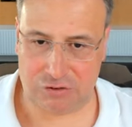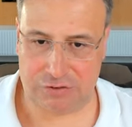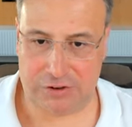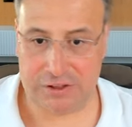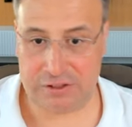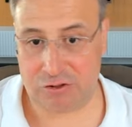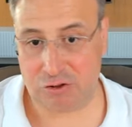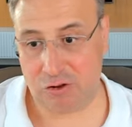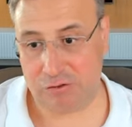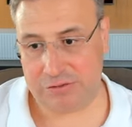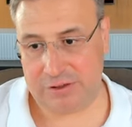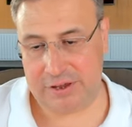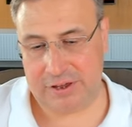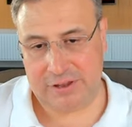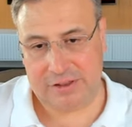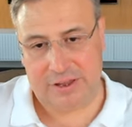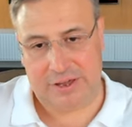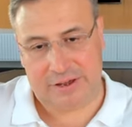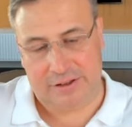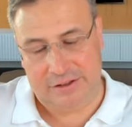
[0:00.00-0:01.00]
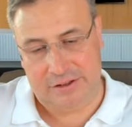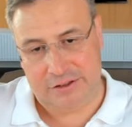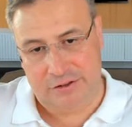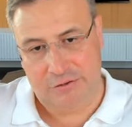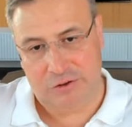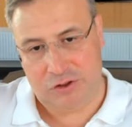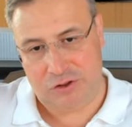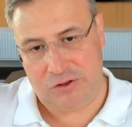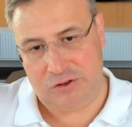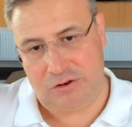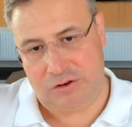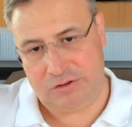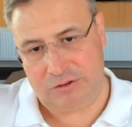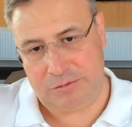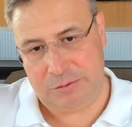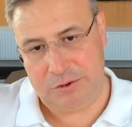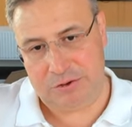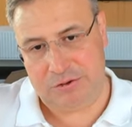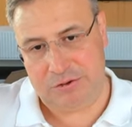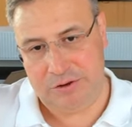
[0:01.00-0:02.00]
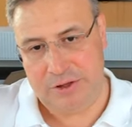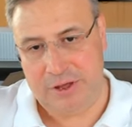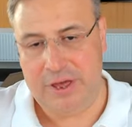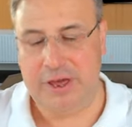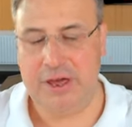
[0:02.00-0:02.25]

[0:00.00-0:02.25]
instead of thinking like an individual contributor.